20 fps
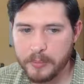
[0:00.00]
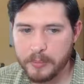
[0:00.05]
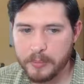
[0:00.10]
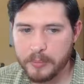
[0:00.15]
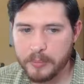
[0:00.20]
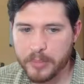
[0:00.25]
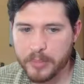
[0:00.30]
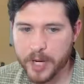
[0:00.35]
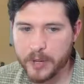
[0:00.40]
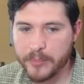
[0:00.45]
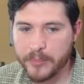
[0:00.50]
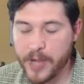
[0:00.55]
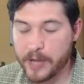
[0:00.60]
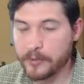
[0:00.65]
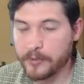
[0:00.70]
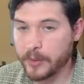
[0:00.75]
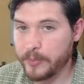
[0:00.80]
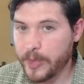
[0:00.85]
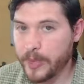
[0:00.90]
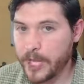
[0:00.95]
brake pad
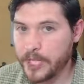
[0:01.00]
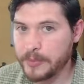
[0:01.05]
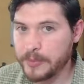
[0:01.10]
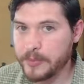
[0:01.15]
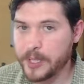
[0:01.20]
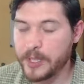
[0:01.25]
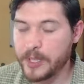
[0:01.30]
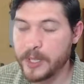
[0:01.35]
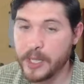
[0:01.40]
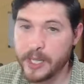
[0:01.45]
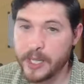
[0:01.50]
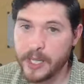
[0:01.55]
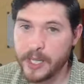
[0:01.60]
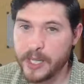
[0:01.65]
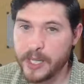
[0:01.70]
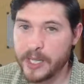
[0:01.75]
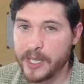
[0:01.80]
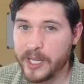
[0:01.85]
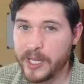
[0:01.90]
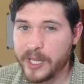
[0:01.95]
replacement,
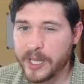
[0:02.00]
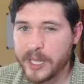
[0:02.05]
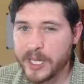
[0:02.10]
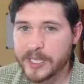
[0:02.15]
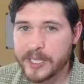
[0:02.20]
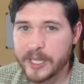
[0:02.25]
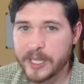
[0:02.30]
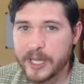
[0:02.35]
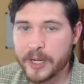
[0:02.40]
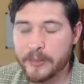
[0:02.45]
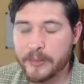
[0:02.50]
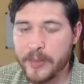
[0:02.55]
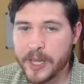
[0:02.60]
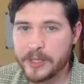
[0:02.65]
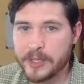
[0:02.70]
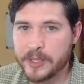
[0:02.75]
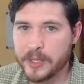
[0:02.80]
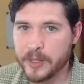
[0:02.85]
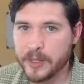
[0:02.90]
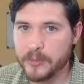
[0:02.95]
it gets a little
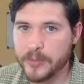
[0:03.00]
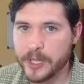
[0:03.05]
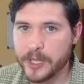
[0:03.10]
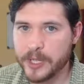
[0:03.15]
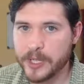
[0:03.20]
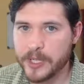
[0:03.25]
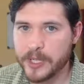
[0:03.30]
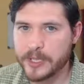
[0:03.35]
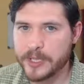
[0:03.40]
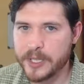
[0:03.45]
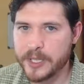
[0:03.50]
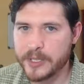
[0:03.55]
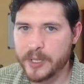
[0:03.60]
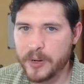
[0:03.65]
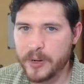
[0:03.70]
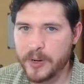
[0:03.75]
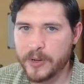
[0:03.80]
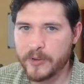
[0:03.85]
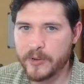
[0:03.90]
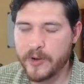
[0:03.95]
messier because it's
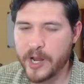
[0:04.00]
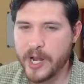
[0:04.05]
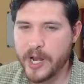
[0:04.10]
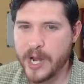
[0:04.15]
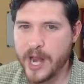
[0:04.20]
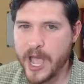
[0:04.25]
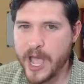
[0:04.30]
hard to write an